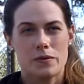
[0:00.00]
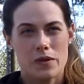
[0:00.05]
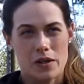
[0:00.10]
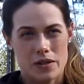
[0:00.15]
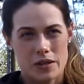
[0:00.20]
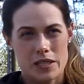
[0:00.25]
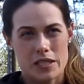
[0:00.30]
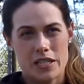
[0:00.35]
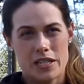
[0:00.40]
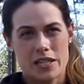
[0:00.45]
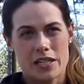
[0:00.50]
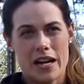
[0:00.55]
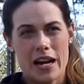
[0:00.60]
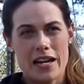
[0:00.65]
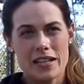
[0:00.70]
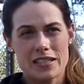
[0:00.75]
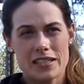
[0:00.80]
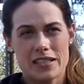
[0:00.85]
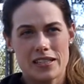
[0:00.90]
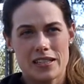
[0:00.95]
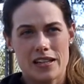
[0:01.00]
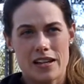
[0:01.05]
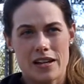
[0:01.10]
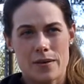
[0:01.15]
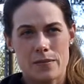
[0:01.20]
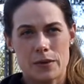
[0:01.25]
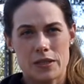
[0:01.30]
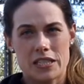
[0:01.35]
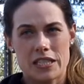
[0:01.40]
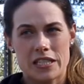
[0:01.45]
volunteer at,
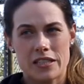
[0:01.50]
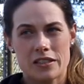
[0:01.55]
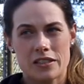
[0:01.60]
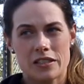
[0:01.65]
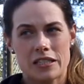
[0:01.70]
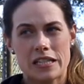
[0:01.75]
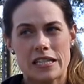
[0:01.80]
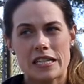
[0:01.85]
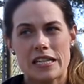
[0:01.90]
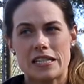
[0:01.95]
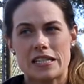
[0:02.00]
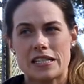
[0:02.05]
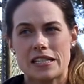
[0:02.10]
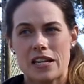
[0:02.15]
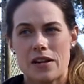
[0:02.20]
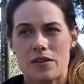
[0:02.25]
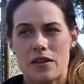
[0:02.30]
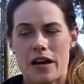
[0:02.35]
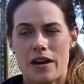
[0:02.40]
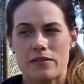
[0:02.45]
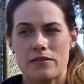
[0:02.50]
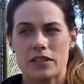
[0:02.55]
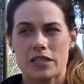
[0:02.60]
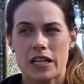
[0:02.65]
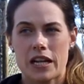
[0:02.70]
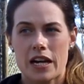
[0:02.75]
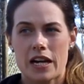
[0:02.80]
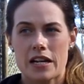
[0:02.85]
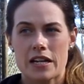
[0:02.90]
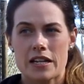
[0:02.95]
particularly in South Africa